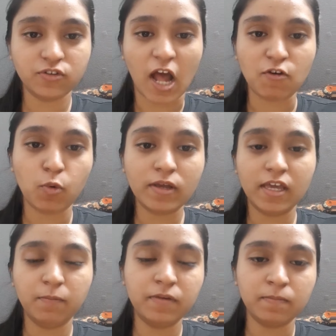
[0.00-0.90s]
However,
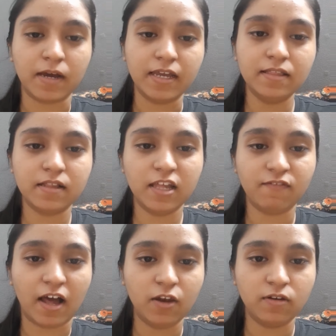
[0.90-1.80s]
keep in mind that
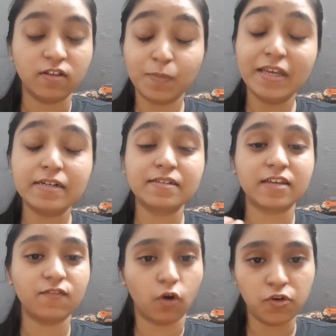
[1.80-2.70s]
the speakers
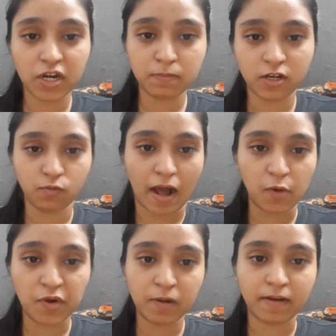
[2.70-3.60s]
have already been
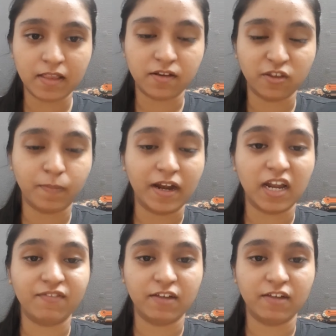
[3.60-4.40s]
evaluated by their respective